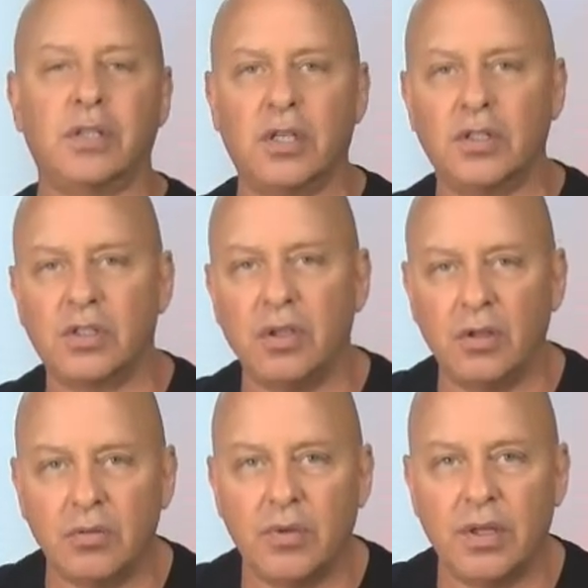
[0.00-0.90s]

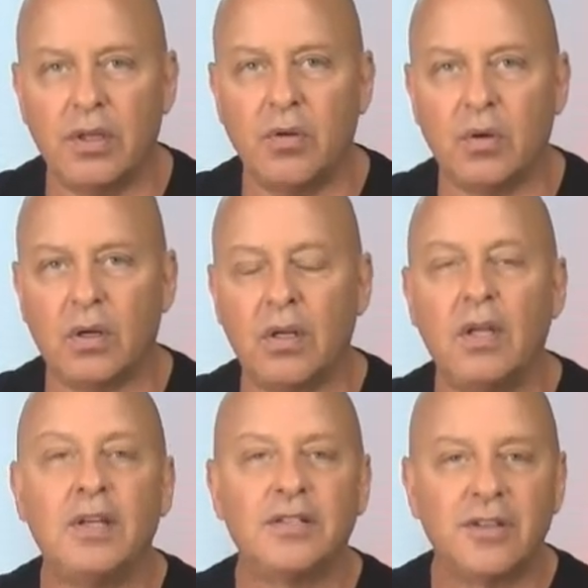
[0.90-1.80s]
consult with your
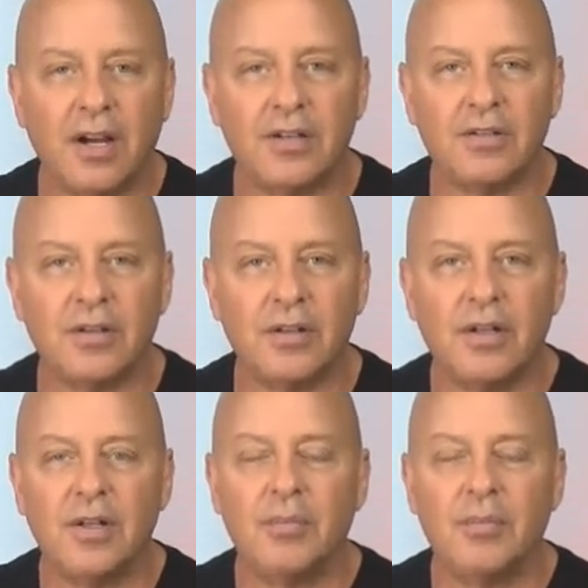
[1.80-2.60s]
doctor,